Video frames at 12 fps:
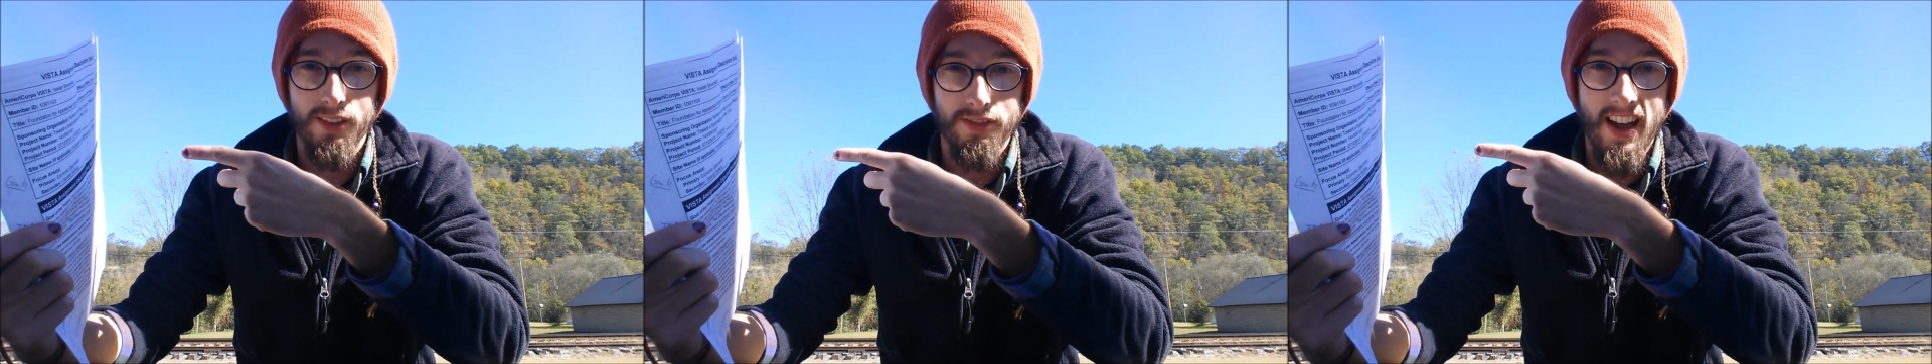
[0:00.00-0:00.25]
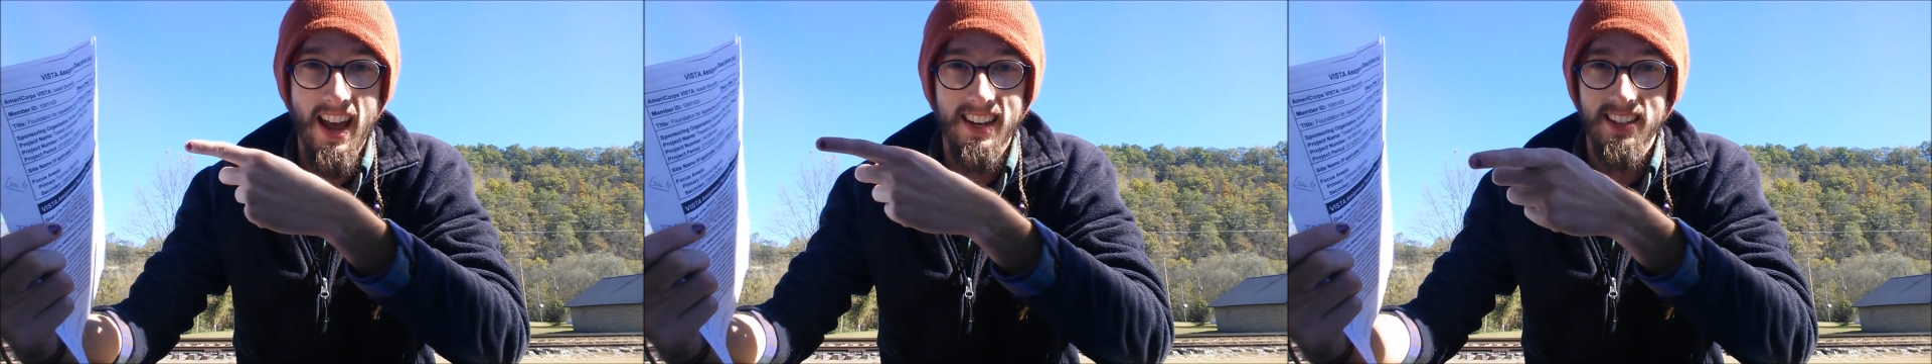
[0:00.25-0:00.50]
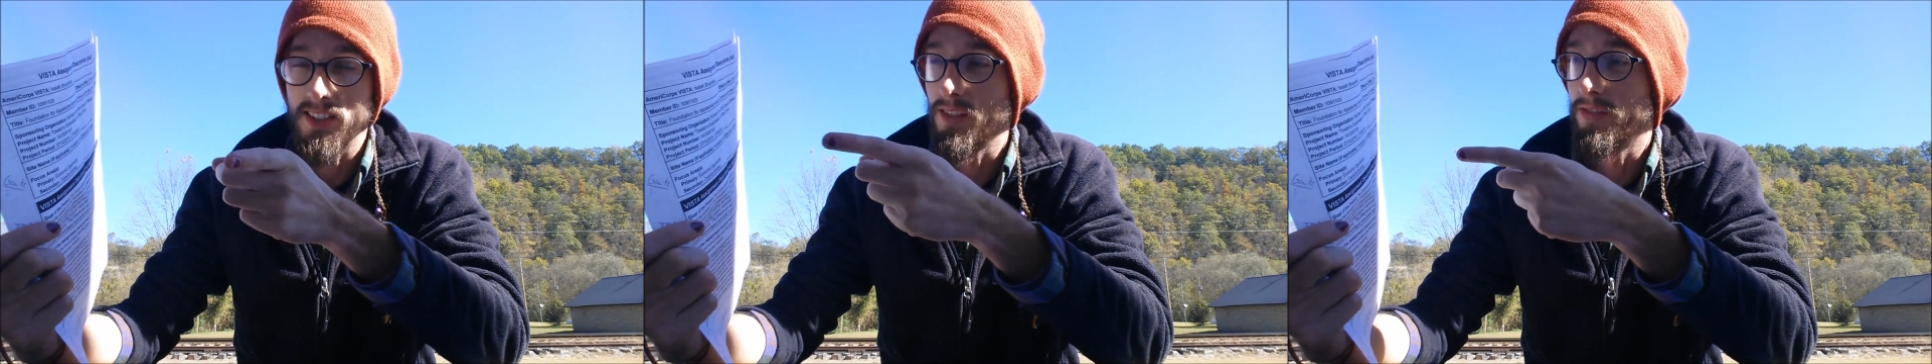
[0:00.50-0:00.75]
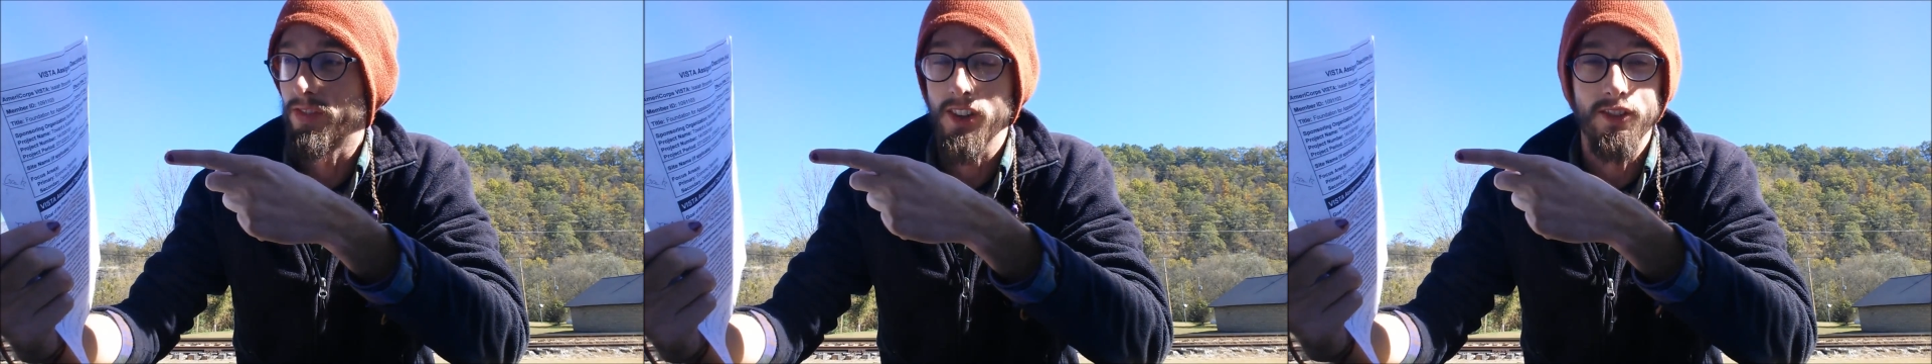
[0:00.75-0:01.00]
The VAD is
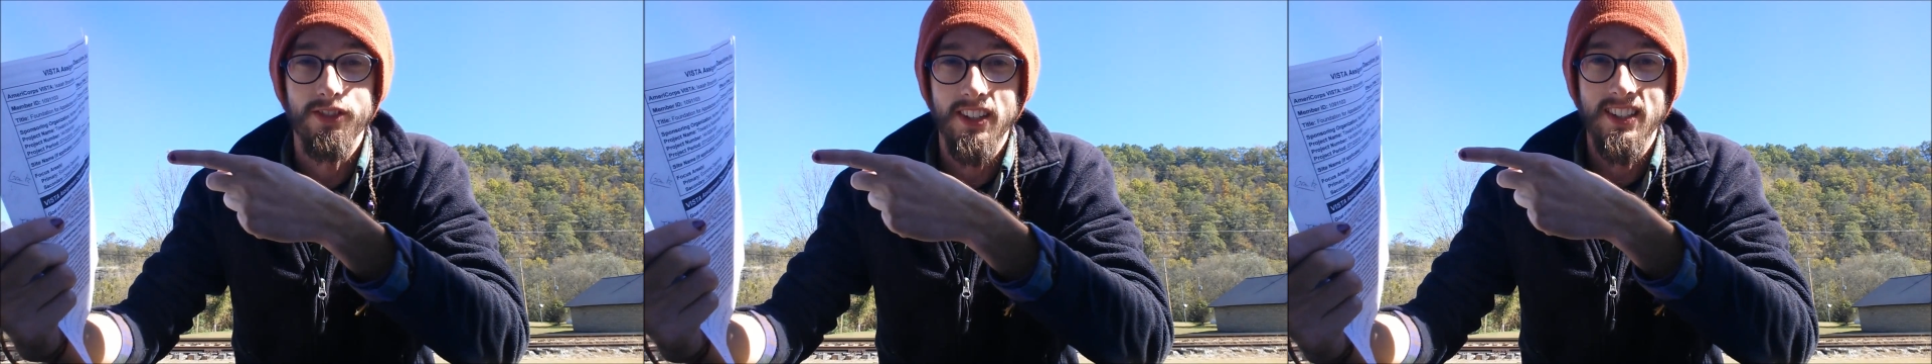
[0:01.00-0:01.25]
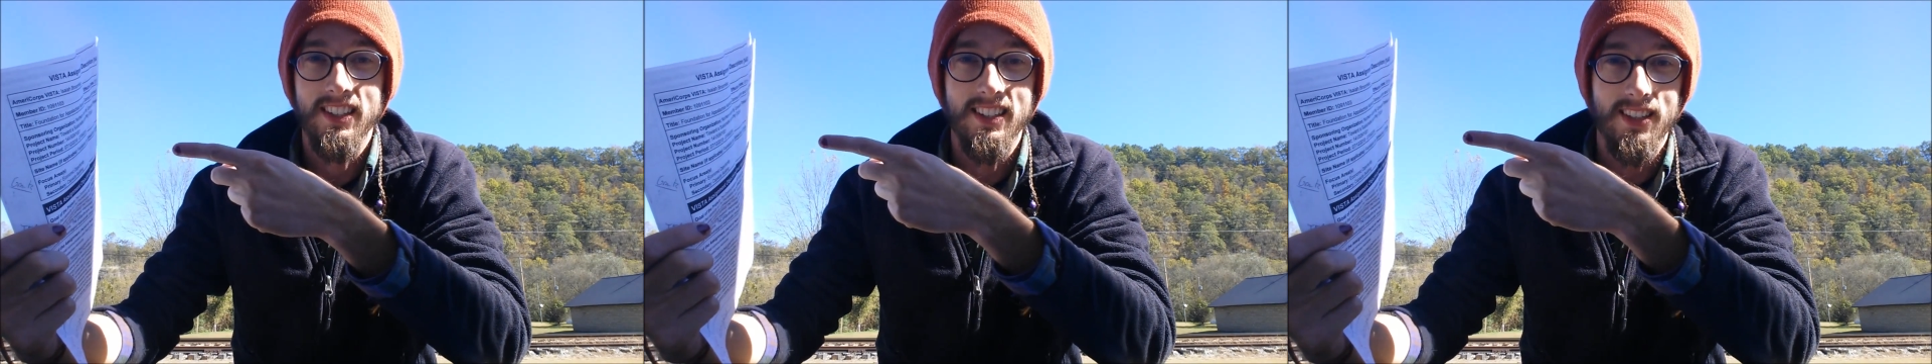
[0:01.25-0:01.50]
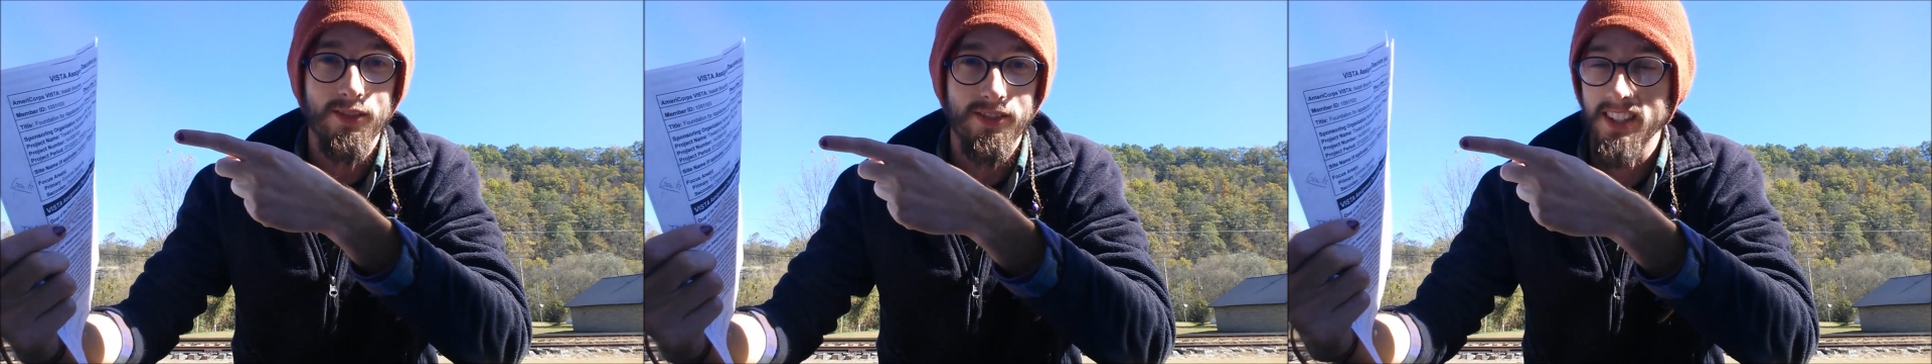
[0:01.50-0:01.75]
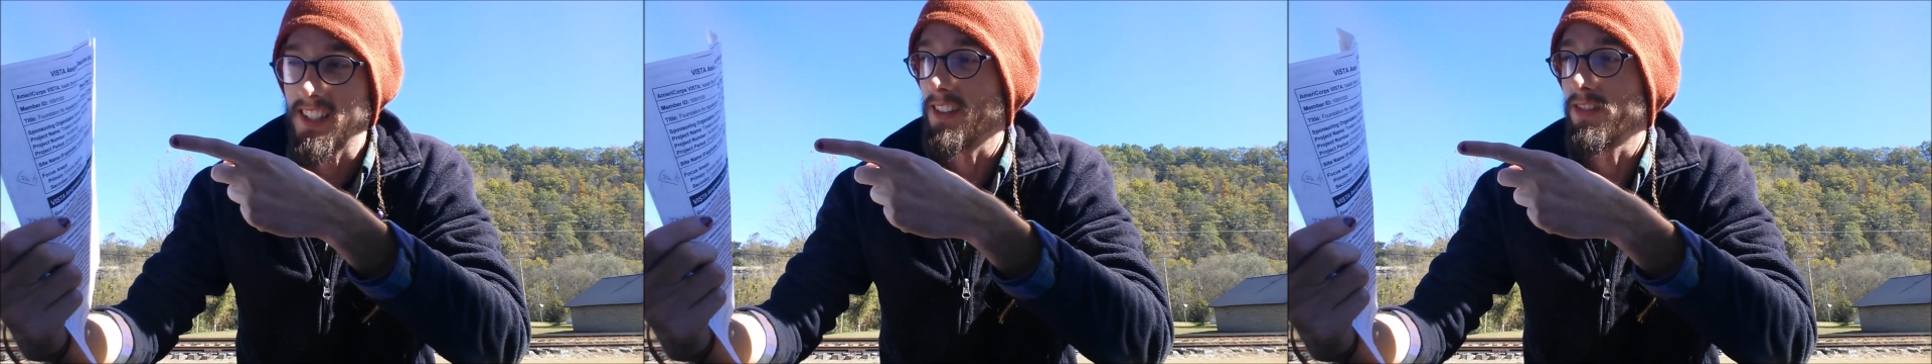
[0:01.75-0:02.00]
for the VISTAs, the
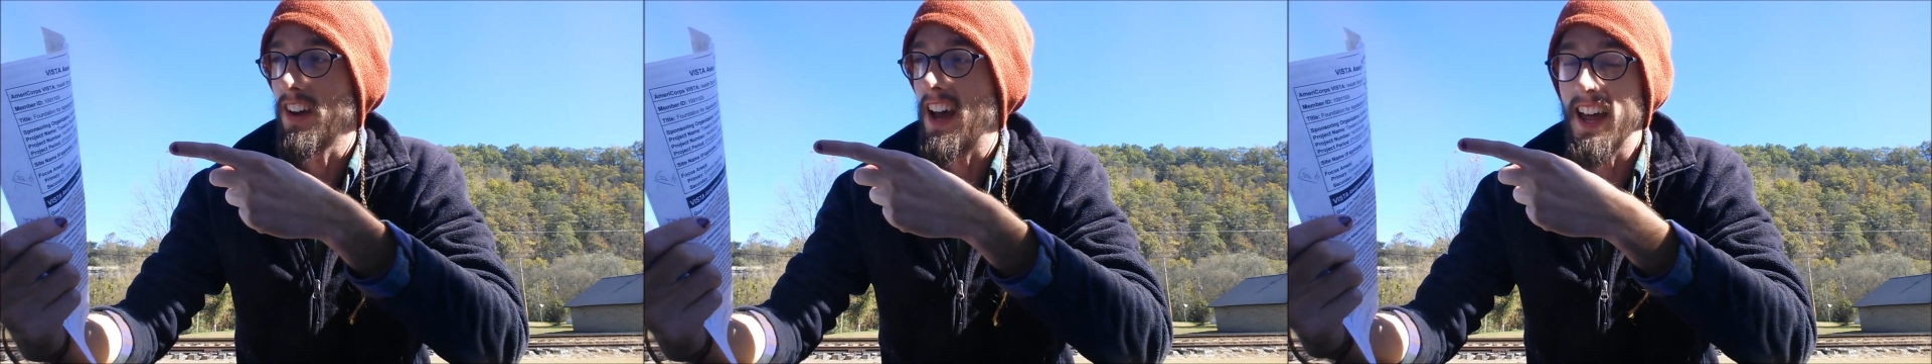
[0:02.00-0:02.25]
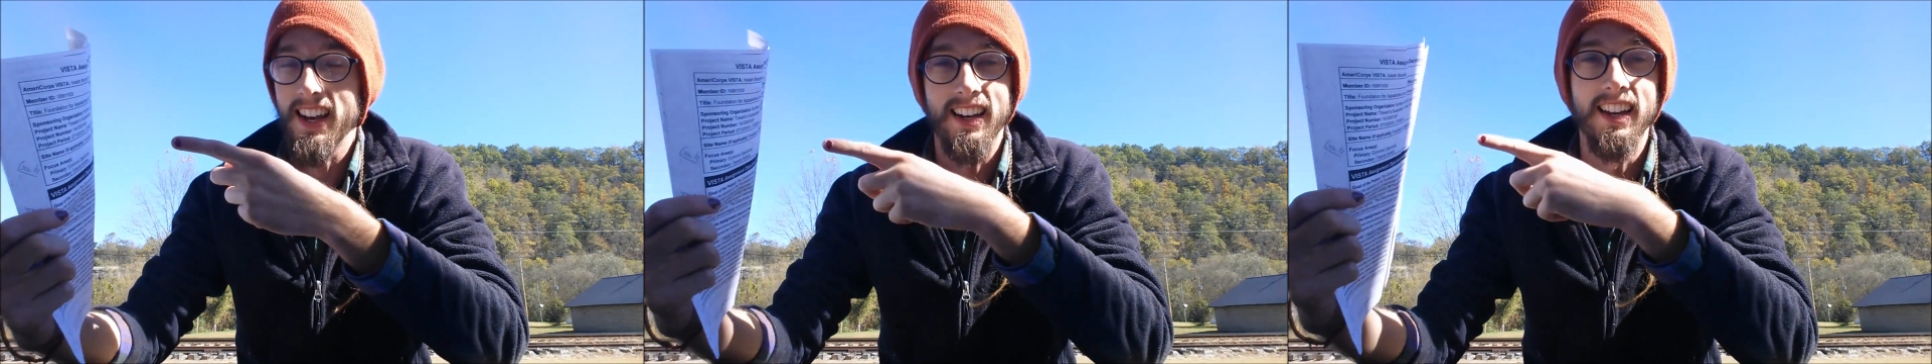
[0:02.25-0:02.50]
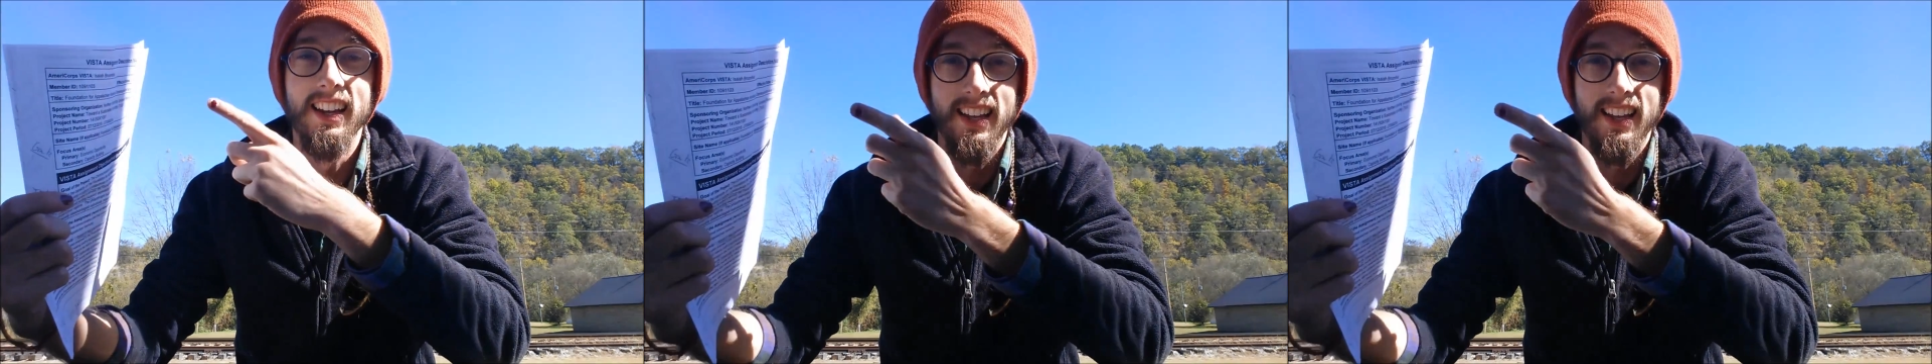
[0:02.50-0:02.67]
VISTA VAD.